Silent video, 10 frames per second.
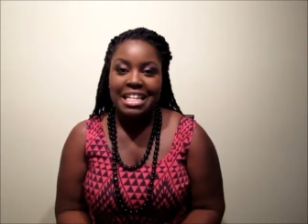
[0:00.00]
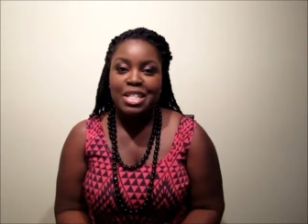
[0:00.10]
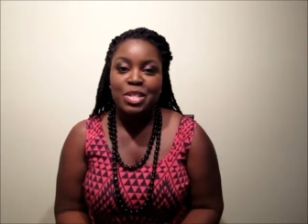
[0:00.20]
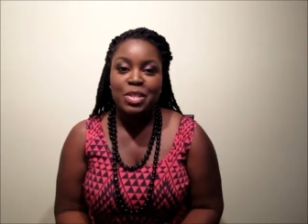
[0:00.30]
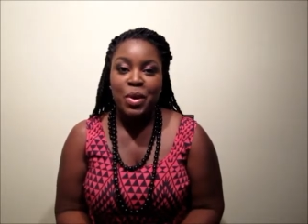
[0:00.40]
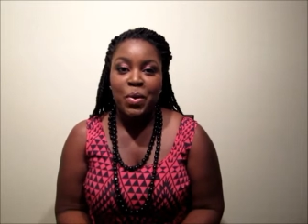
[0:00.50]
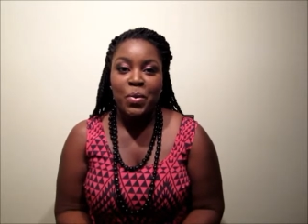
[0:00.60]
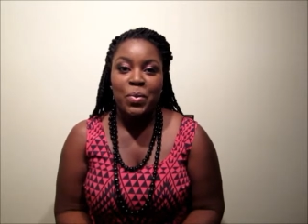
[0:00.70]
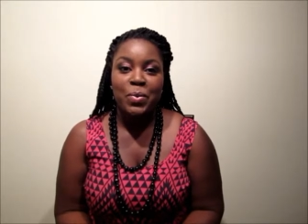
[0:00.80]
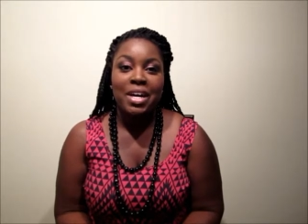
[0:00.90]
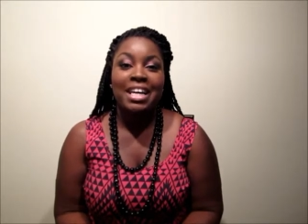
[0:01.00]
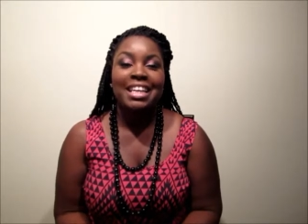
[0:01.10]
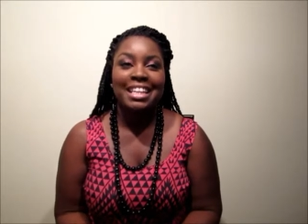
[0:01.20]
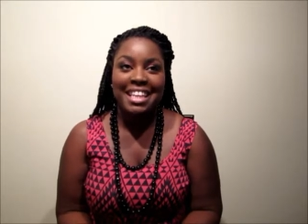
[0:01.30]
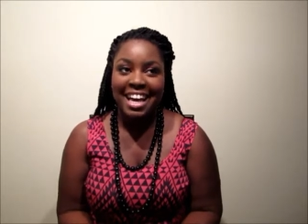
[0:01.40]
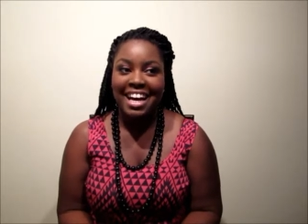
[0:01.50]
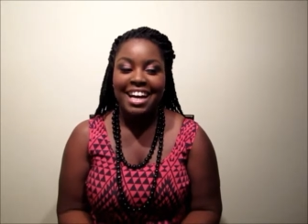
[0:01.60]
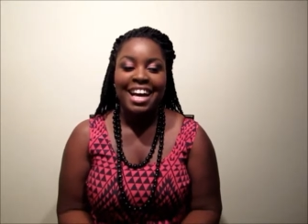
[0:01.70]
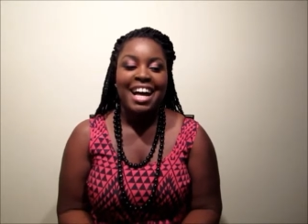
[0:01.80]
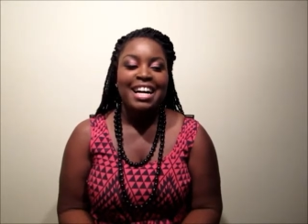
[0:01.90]
So
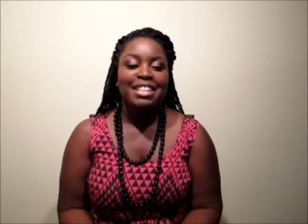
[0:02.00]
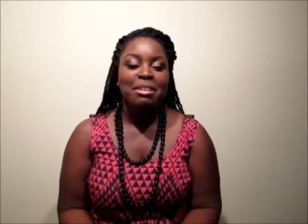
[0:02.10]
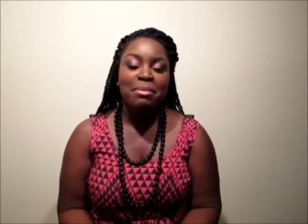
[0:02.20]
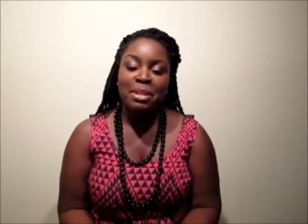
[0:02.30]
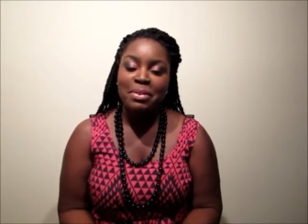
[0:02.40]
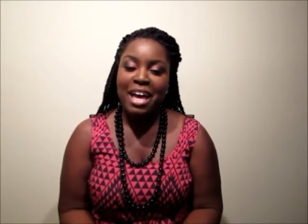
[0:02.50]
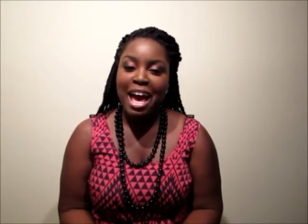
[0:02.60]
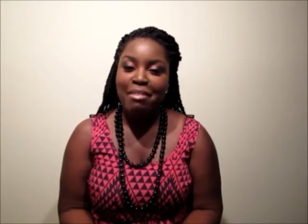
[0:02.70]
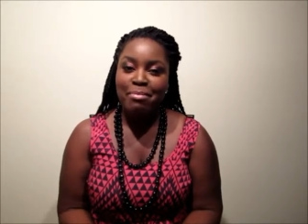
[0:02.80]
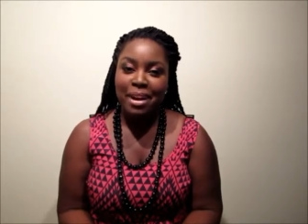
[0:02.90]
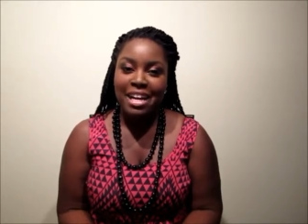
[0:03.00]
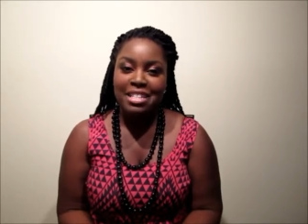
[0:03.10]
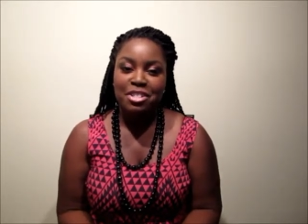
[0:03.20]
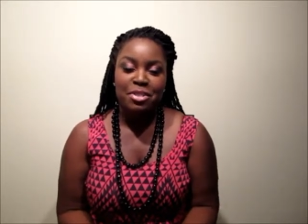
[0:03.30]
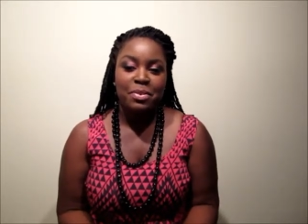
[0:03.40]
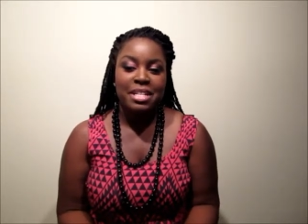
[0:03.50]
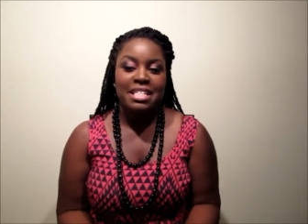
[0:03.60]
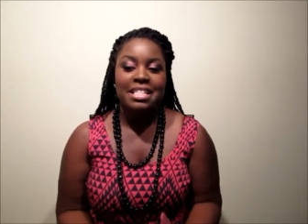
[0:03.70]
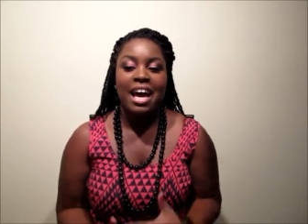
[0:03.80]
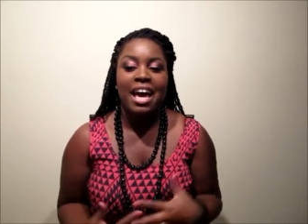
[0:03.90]
yeah, typically when I have braids or
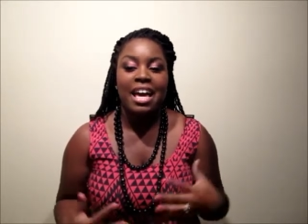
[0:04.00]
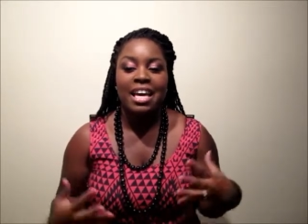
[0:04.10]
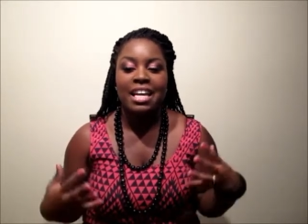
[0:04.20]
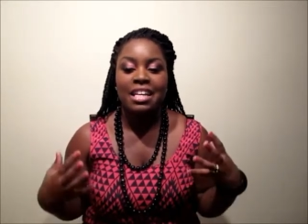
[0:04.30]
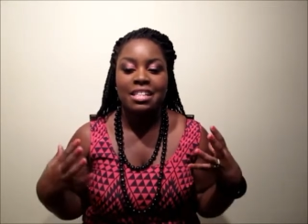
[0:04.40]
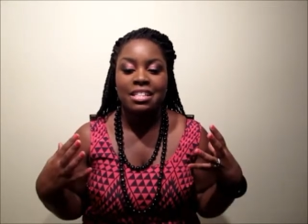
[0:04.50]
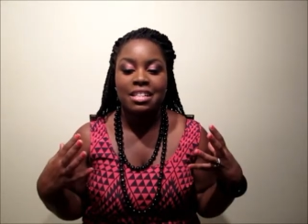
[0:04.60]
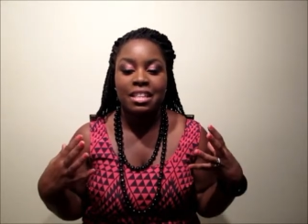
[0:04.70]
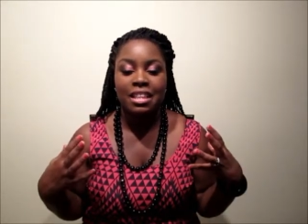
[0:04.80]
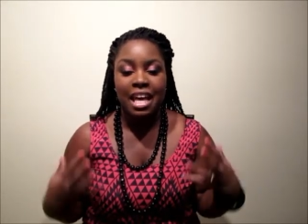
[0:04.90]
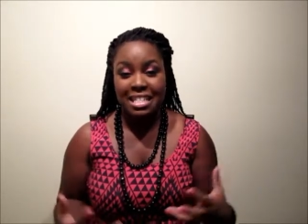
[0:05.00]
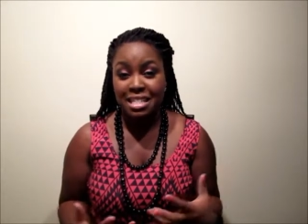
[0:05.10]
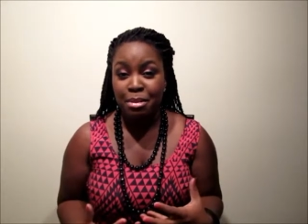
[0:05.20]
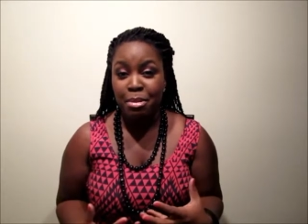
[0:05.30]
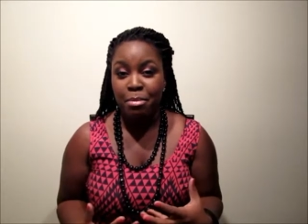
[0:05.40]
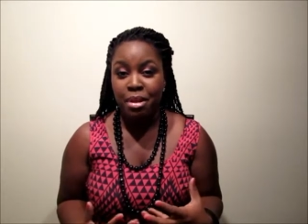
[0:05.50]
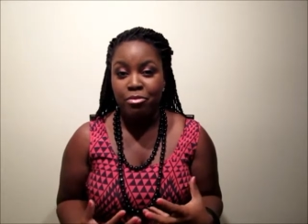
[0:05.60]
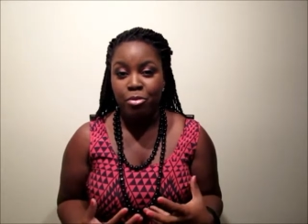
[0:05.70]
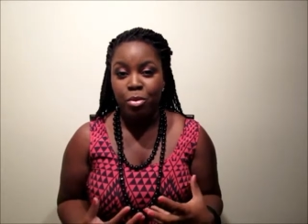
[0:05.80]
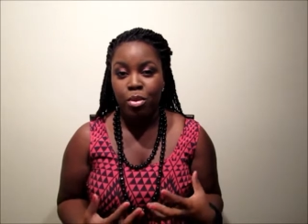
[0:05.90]
twists, I like to keep them in
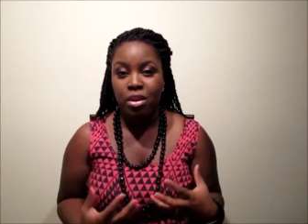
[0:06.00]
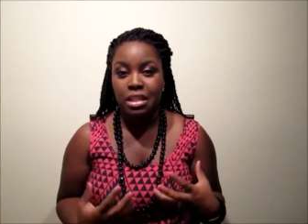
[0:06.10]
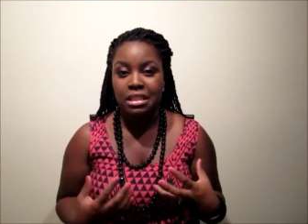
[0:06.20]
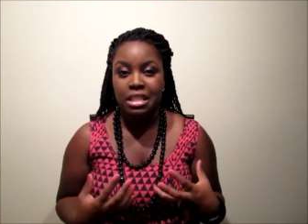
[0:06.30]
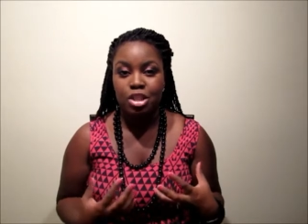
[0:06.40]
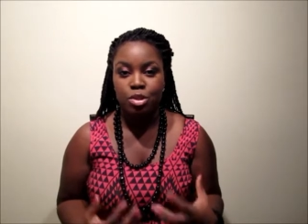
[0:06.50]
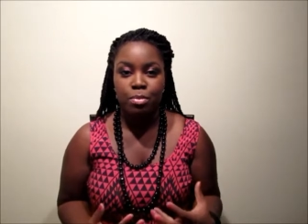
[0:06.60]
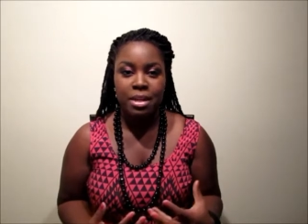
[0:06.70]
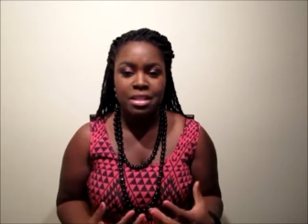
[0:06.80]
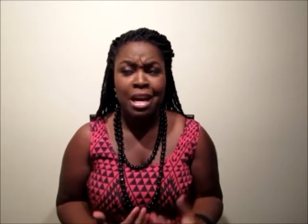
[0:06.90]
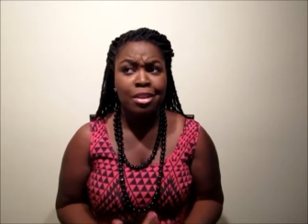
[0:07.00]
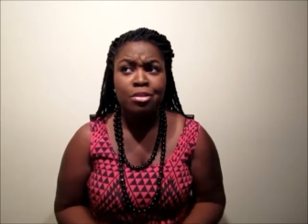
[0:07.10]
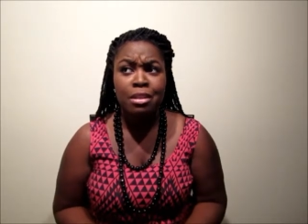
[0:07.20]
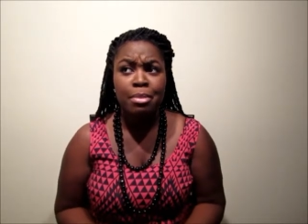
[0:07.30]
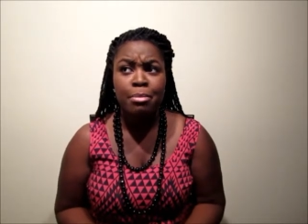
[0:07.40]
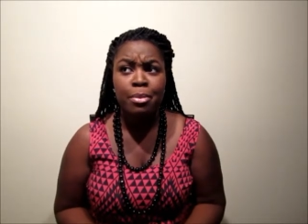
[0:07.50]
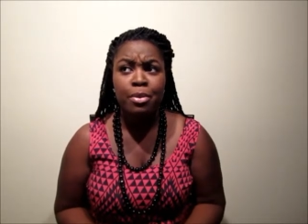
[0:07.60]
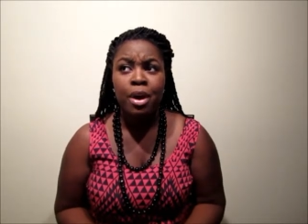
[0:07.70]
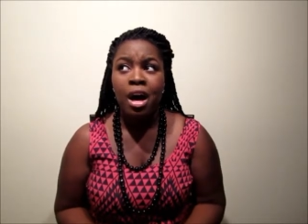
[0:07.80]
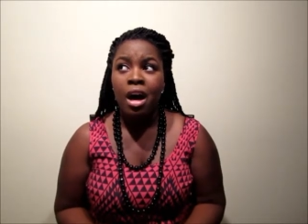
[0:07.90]
for at least 2 months. I know some
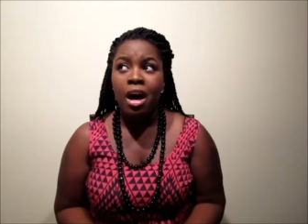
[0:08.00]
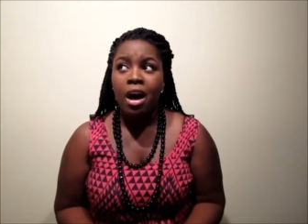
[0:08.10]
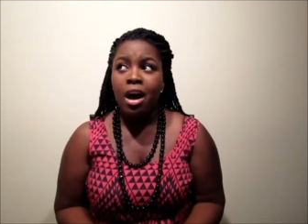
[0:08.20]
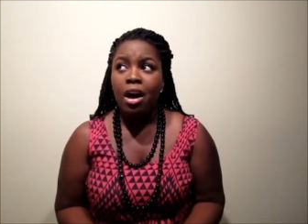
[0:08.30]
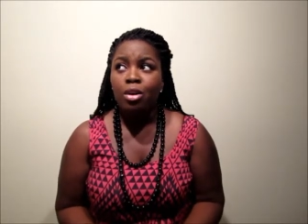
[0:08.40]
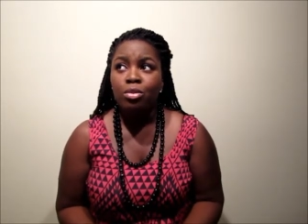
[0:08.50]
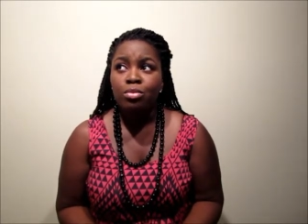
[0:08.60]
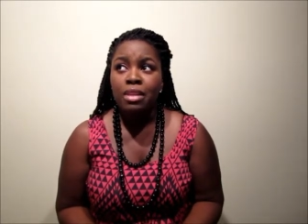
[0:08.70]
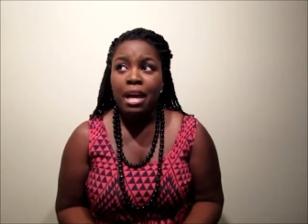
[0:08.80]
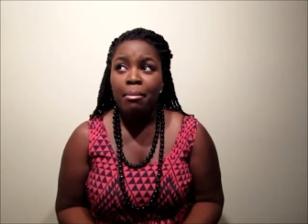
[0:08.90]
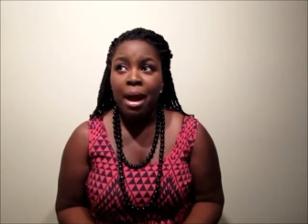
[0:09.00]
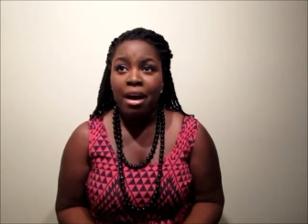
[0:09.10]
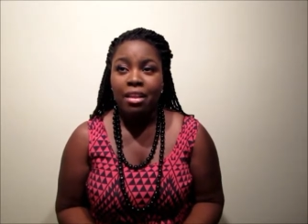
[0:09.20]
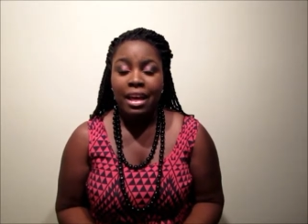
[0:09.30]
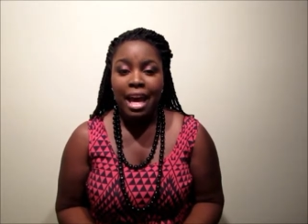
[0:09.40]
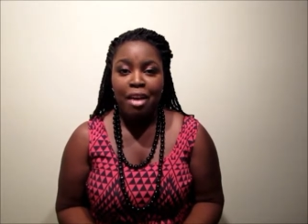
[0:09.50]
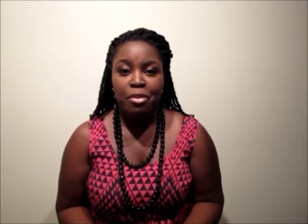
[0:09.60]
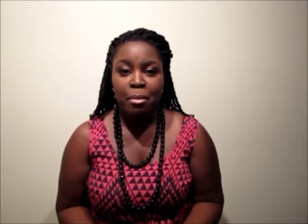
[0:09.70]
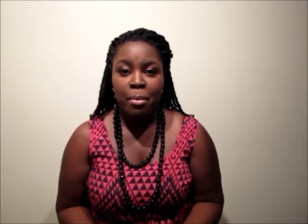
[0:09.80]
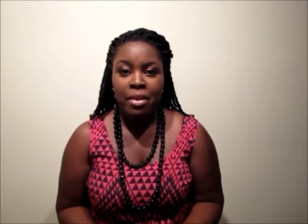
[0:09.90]
people who take them out like
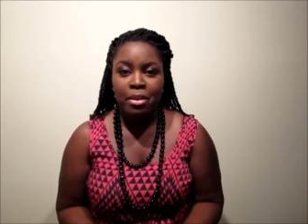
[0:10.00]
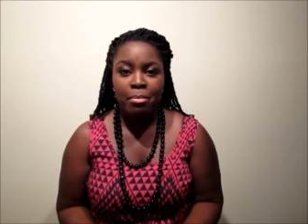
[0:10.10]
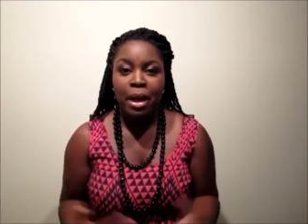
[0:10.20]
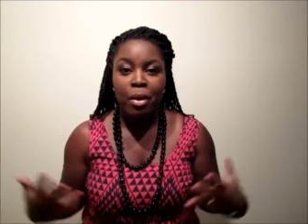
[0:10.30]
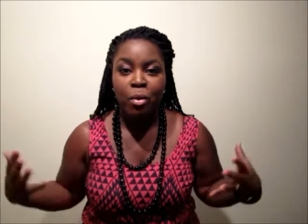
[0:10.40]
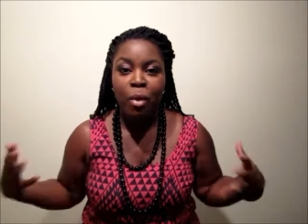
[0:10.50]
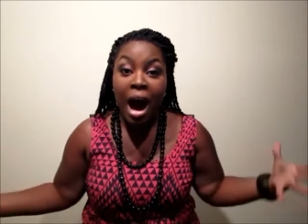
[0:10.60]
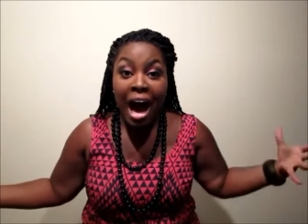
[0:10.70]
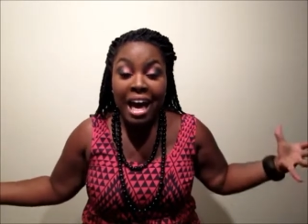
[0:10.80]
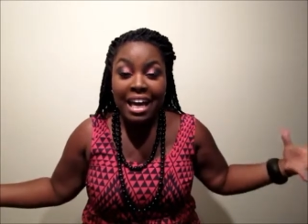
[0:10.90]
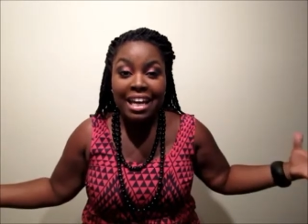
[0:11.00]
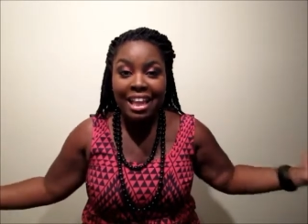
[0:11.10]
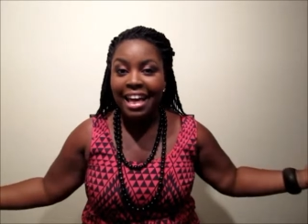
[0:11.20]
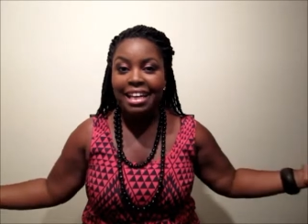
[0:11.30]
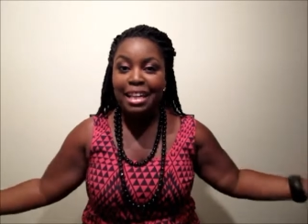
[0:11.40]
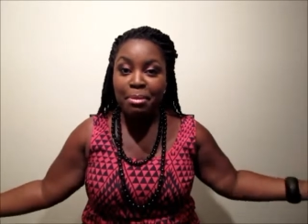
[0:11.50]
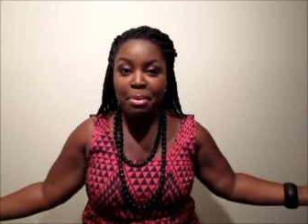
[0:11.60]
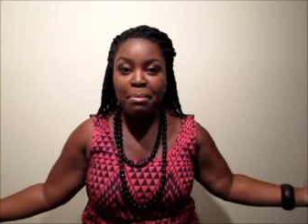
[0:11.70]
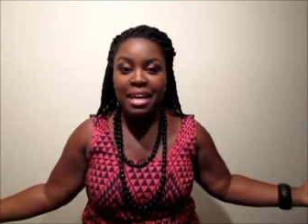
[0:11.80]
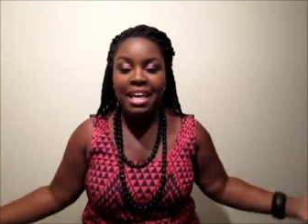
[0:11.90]
after a month, and I'm like, why? Like, keep
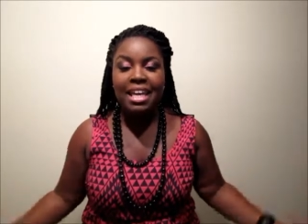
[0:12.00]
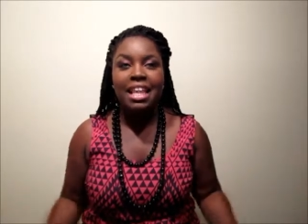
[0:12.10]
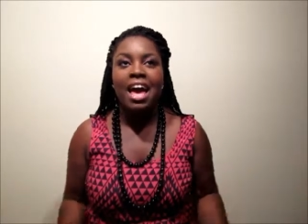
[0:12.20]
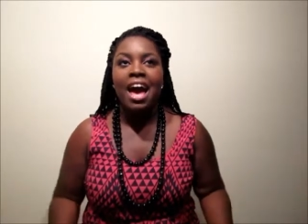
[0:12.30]
them in.